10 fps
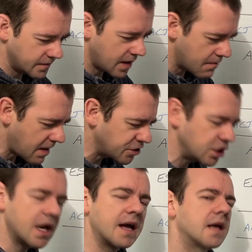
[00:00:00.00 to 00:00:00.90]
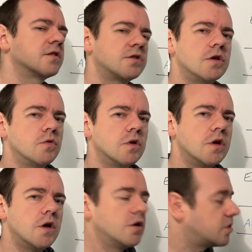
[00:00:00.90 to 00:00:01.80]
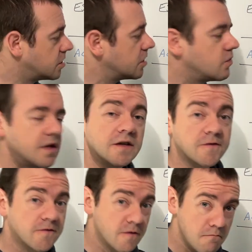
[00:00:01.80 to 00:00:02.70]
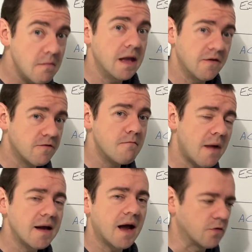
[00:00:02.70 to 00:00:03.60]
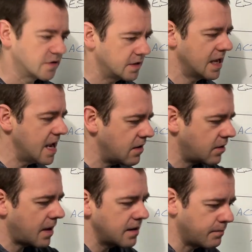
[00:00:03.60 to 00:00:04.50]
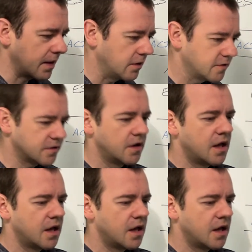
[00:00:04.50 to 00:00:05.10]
Imagine I asked you to do this for me, for my house. Here are my bills.